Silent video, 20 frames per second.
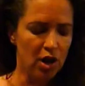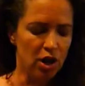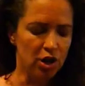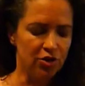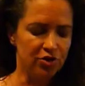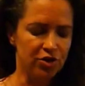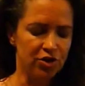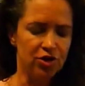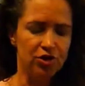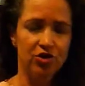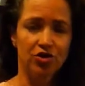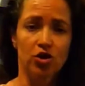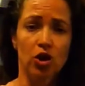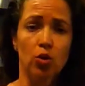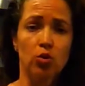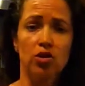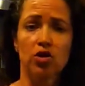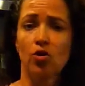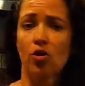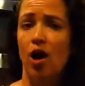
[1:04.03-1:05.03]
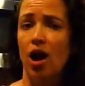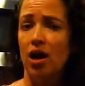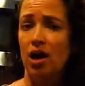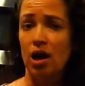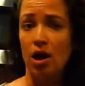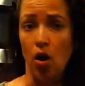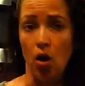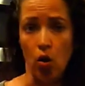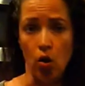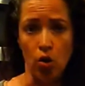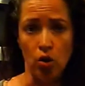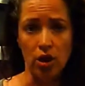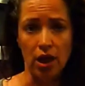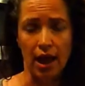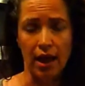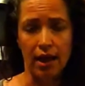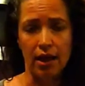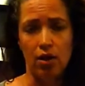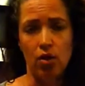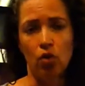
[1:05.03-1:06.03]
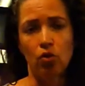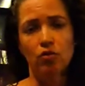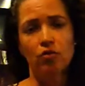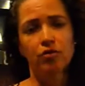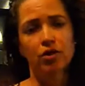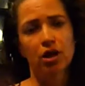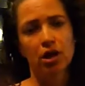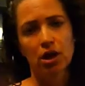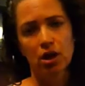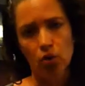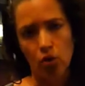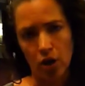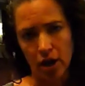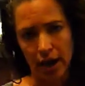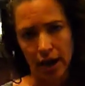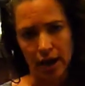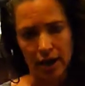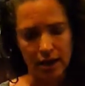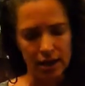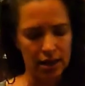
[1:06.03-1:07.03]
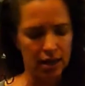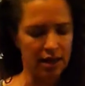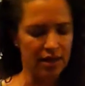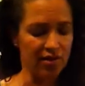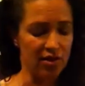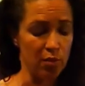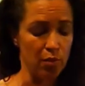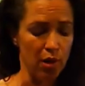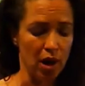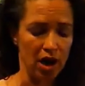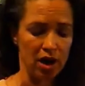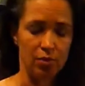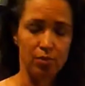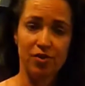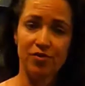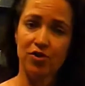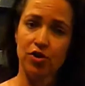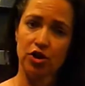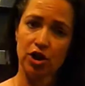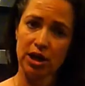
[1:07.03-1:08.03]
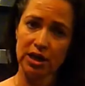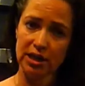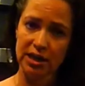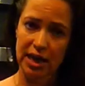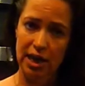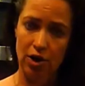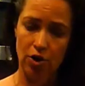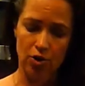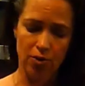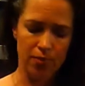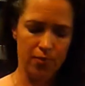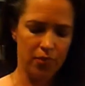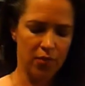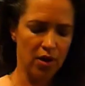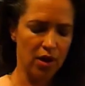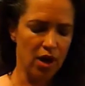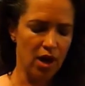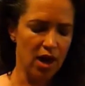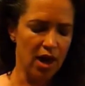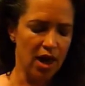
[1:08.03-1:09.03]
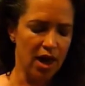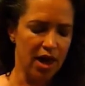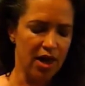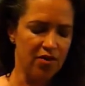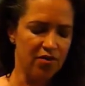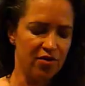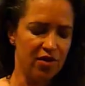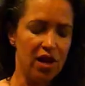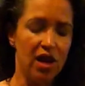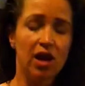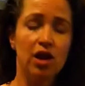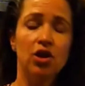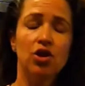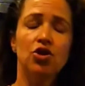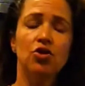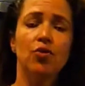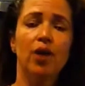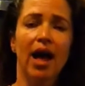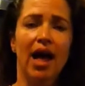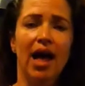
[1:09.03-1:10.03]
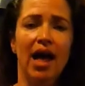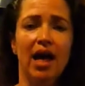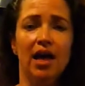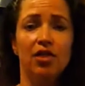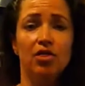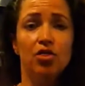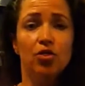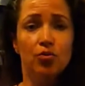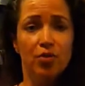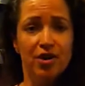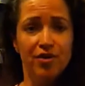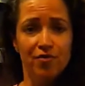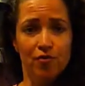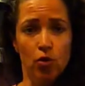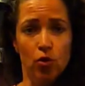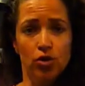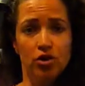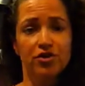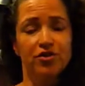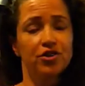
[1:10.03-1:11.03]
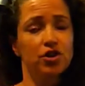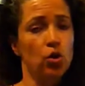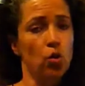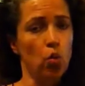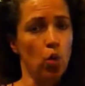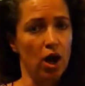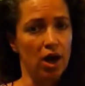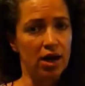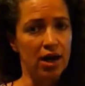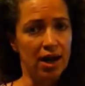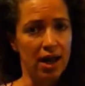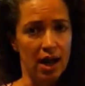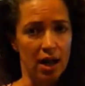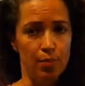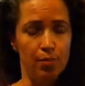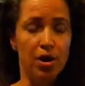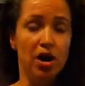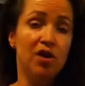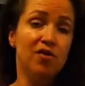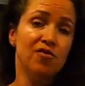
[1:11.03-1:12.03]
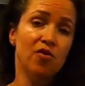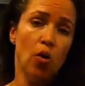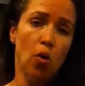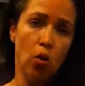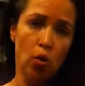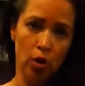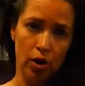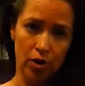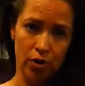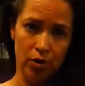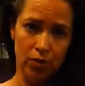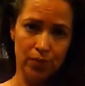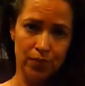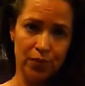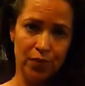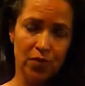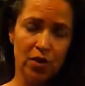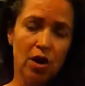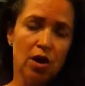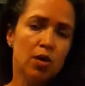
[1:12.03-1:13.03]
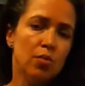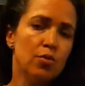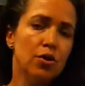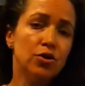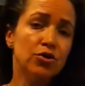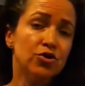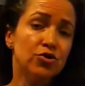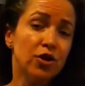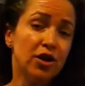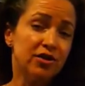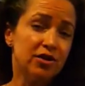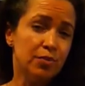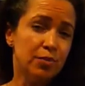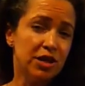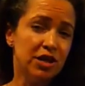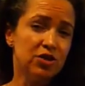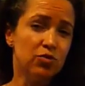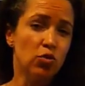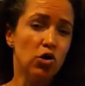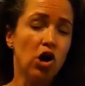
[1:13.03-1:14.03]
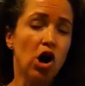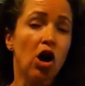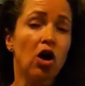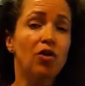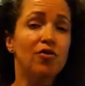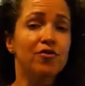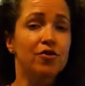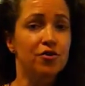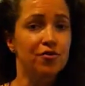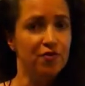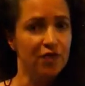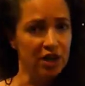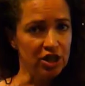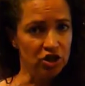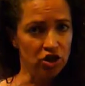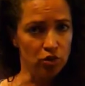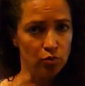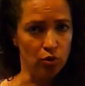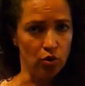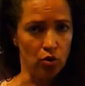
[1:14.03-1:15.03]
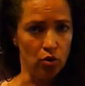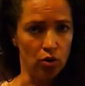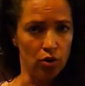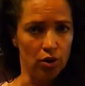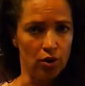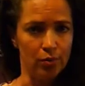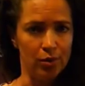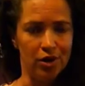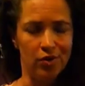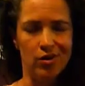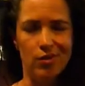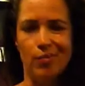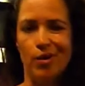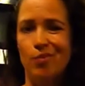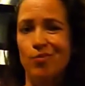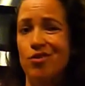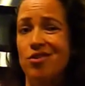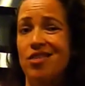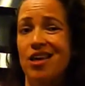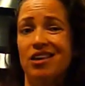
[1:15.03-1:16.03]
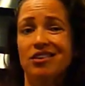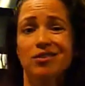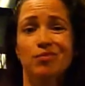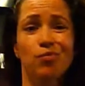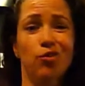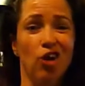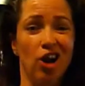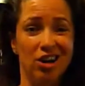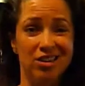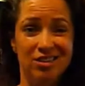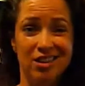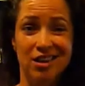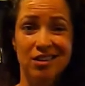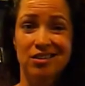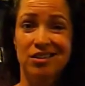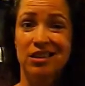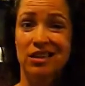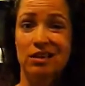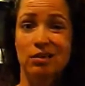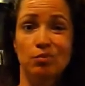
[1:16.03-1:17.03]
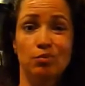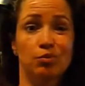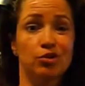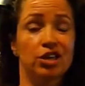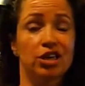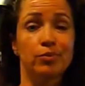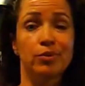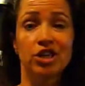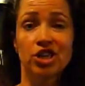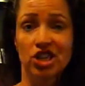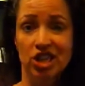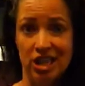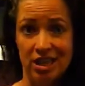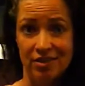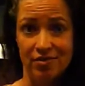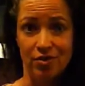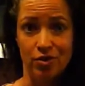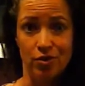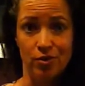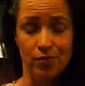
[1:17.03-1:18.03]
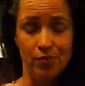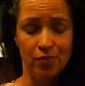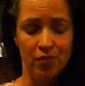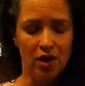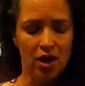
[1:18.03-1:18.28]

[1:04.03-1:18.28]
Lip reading: So you start with cracking a whole egg, hopefully organic, in the bottom of your container, and then you add 3/4 to 1 cup of oil. Most recipes will call for vegetable oil, but remember that's processed and pretty much evil.